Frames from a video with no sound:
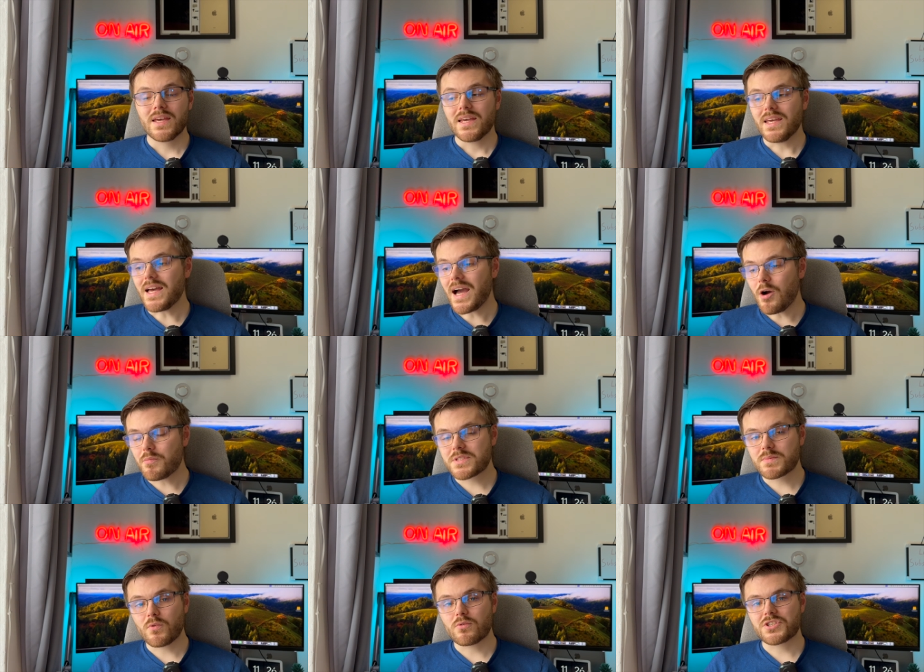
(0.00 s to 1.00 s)
It helps
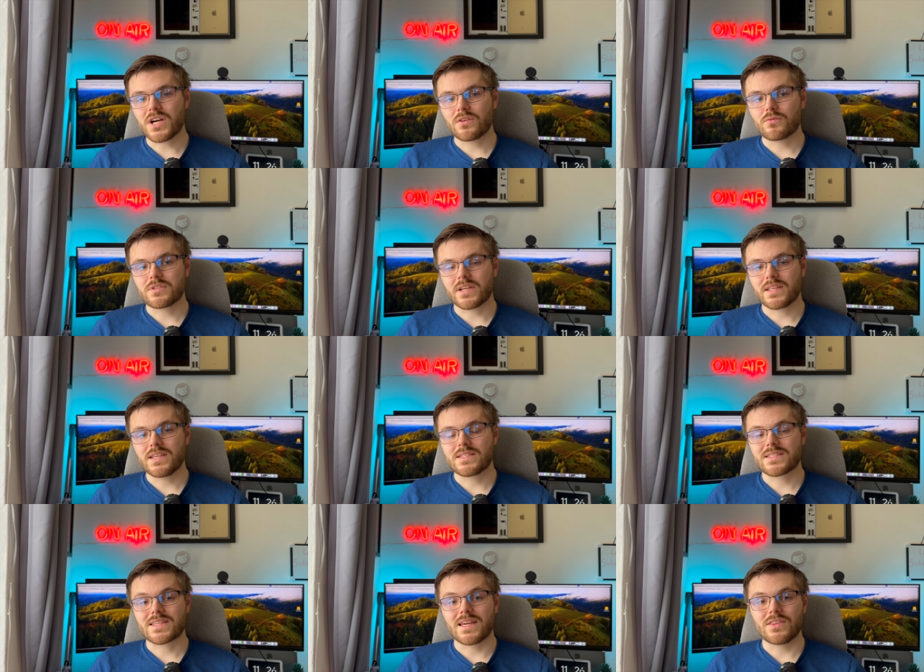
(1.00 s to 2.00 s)
small channels like
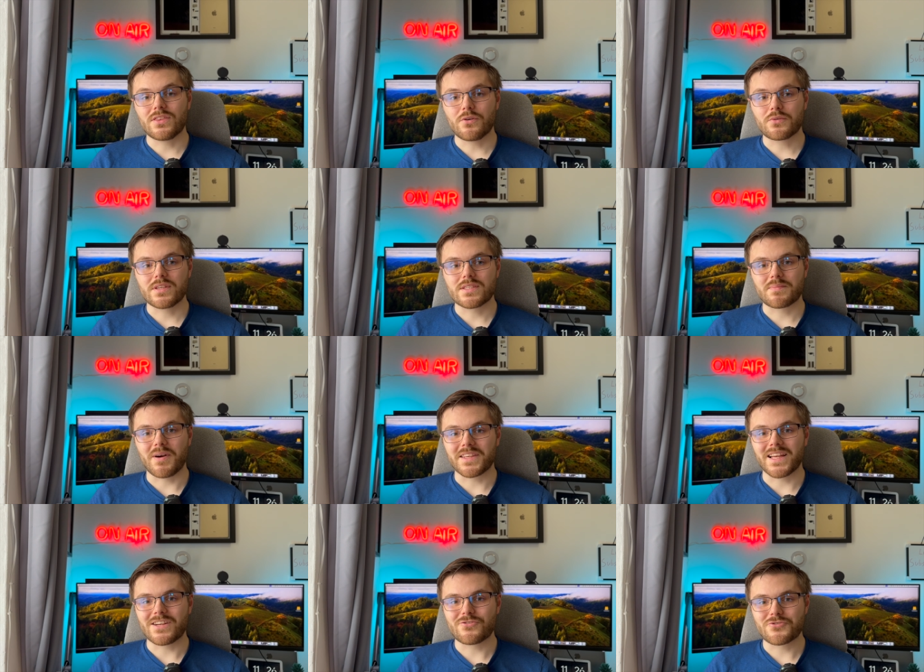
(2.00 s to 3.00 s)
this get noticed by
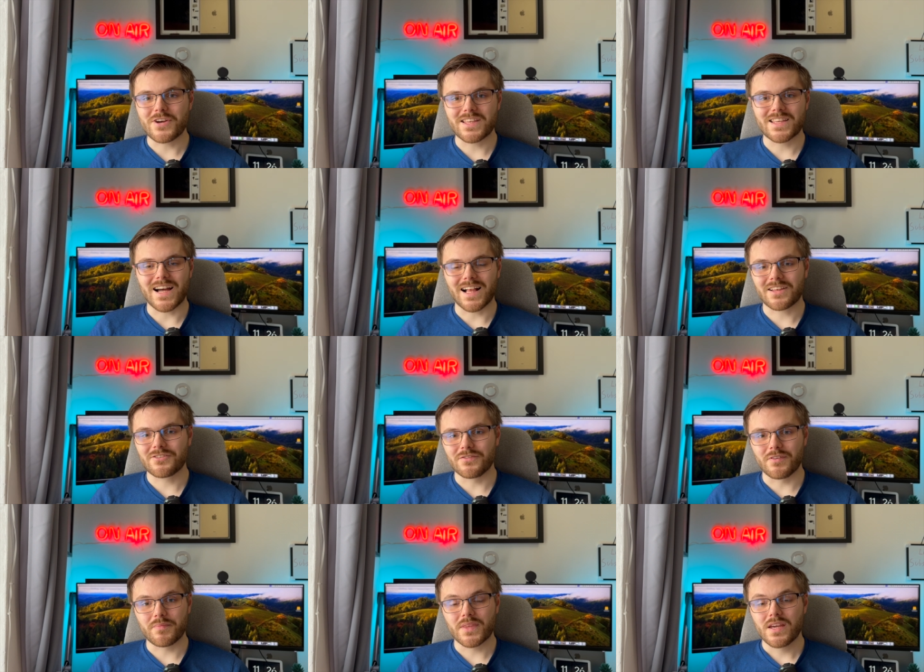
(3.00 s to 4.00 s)
that dreaded
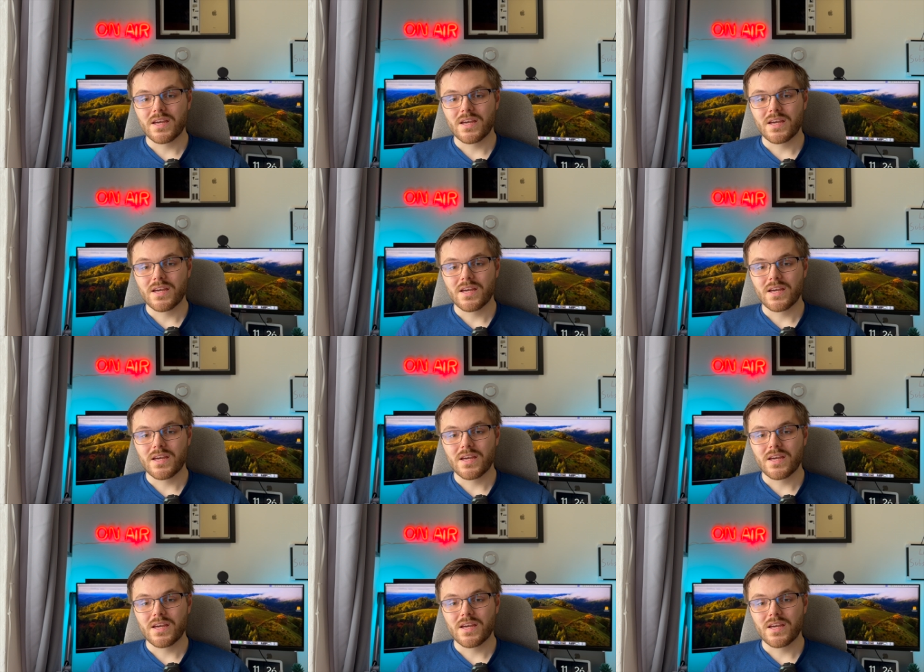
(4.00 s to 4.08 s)
algorithm.